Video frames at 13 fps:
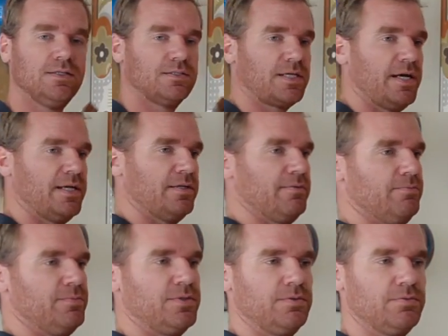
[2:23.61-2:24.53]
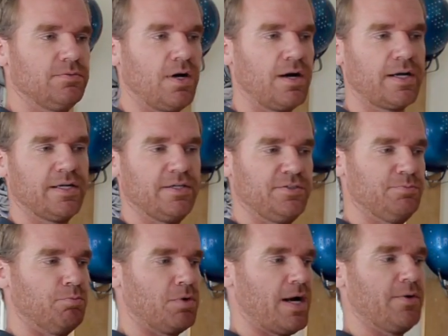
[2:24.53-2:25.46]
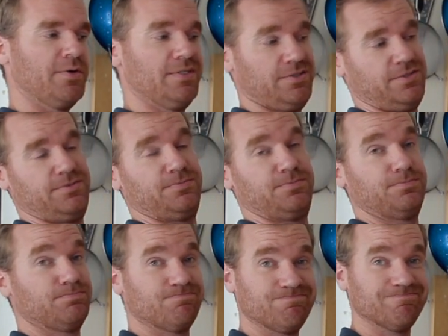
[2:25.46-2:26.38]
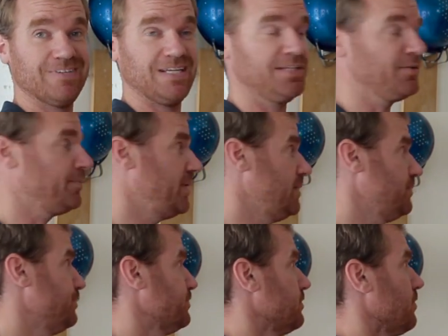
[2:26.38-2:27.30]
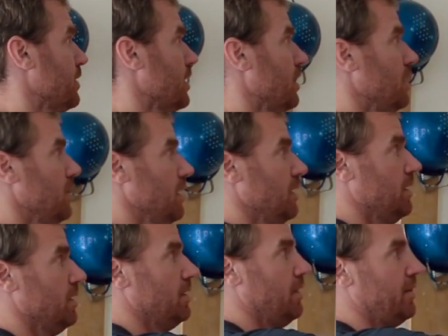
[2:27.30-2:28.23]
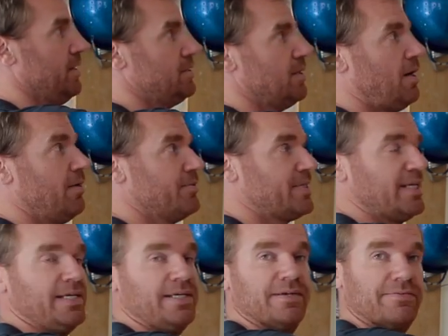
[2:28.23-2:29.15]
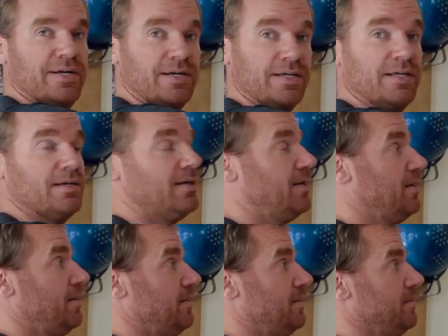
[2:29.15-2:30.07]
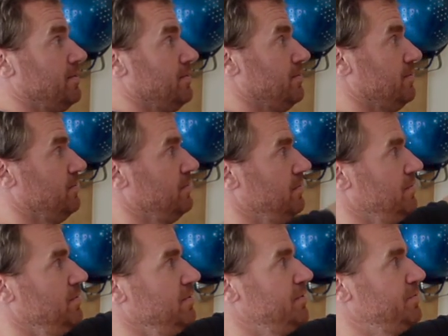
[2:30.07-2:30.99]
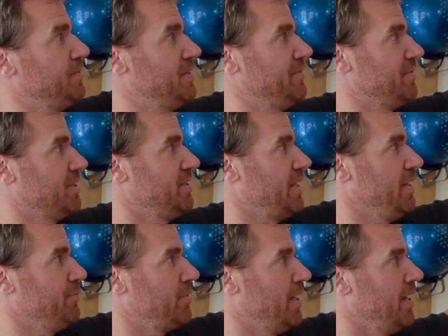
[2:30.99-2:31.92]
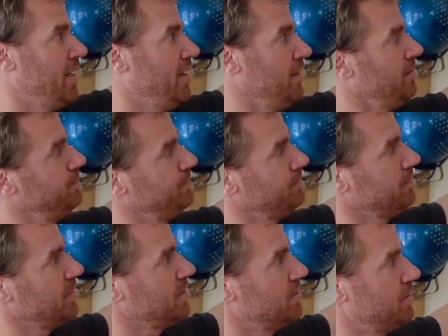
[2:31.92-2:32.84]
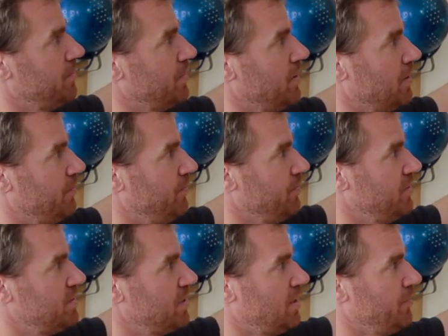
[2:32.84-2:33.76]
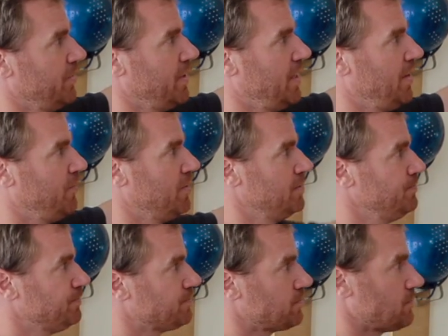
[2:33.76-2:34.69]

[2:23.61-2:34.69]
It's kind of darkish, brownish, a little bit. This is obviously a very specific shape right there. So we're going to start with that one.